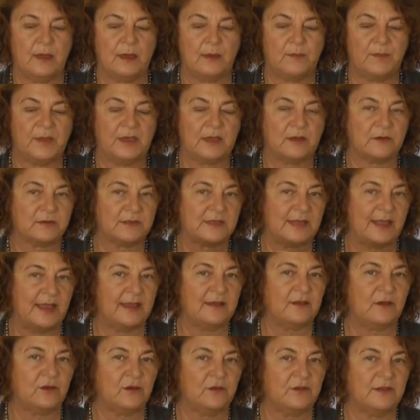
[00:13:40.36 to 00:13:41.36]
Because
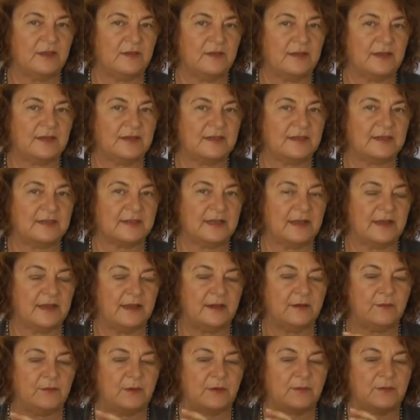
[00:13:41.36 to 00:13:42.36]
later on in the
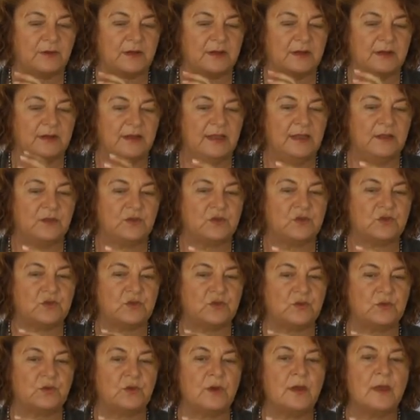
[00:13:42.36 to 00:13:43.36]
design we will need
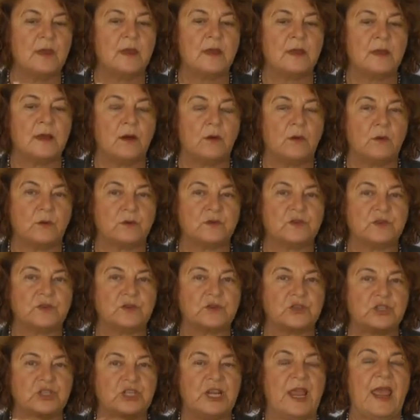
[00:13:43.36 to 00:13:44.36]
to also
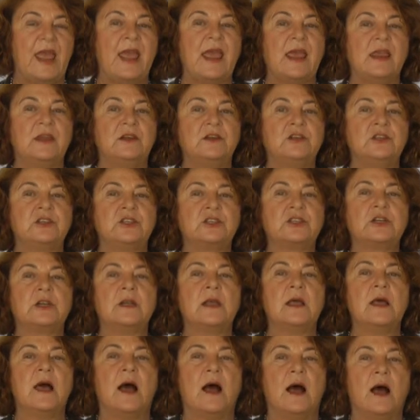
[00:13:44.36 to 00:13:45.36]
change
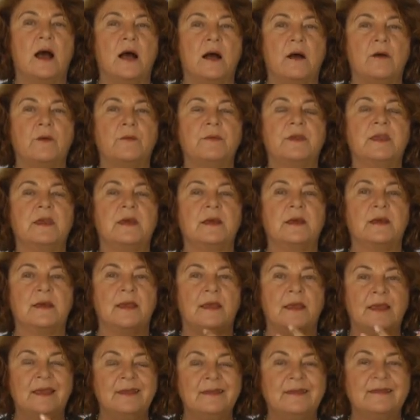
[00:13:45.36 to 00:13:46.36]
how we are
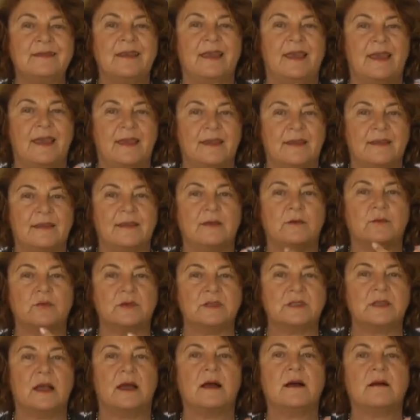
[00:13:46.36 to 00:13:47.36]
interacting
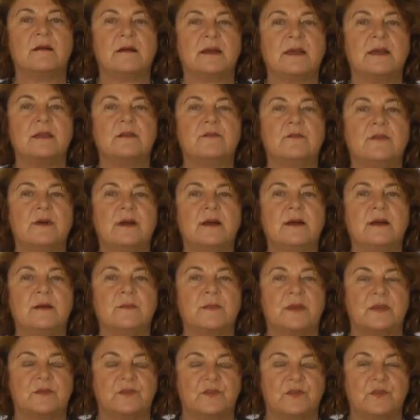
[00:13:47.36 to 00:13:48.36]
with our
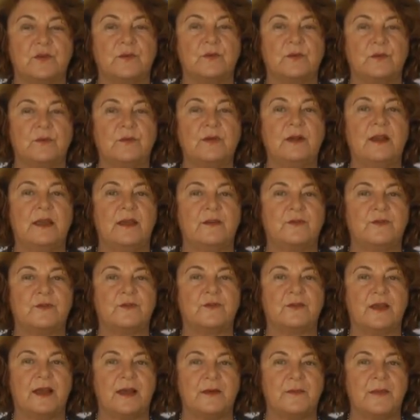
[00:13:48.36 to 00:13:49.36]
environment. So we will have to
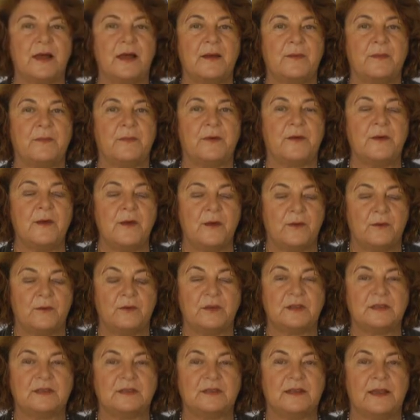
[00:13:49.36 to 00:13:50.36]
come up
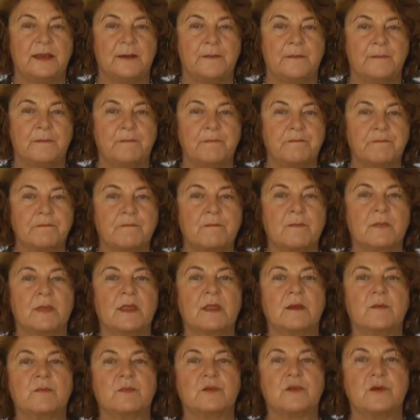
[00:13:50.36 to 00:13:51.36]
with some
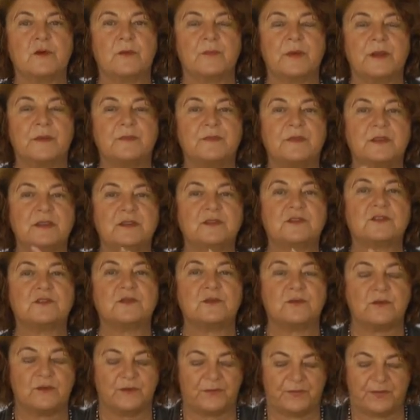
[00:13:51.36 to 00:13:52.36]
problem
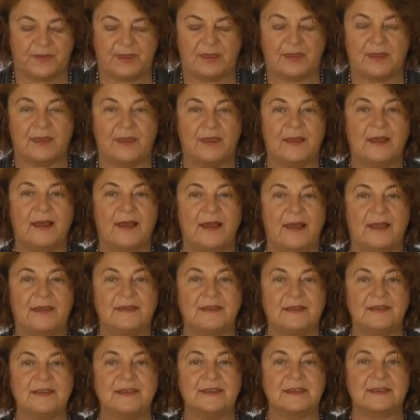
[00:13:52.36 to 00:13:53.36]
dissolving
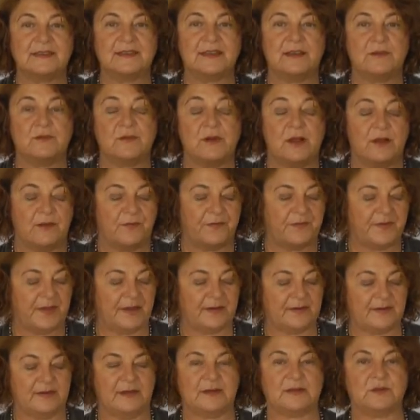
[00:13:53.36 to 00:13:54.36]
ideas around
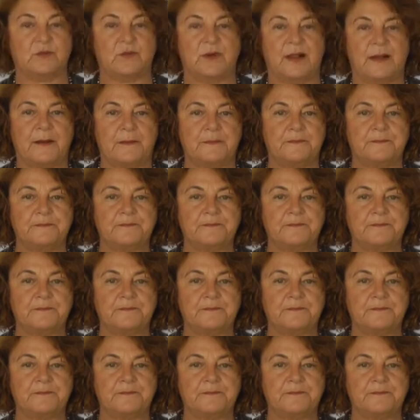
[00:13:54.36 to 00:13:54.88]
that as well.